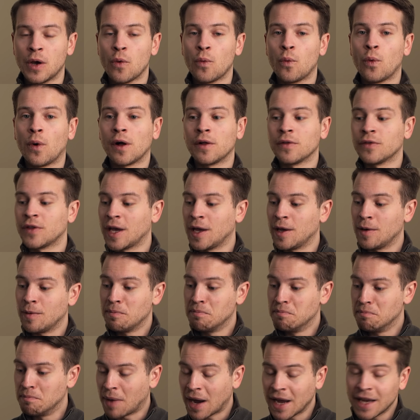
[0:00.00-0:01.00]
While they
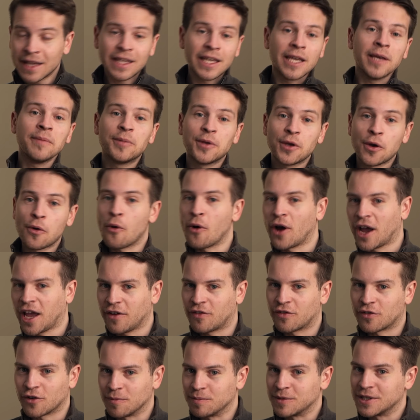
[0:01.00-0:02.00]
might keep you away
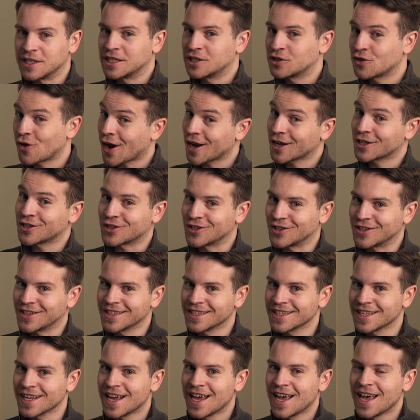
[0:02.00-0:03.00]
from
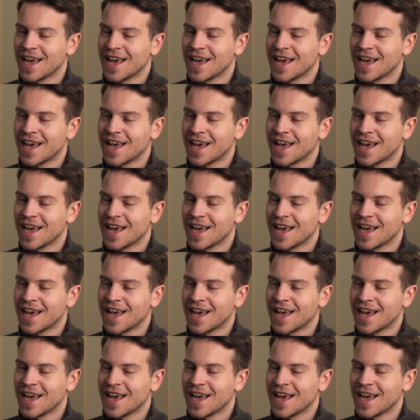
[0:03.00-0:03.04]
distractions,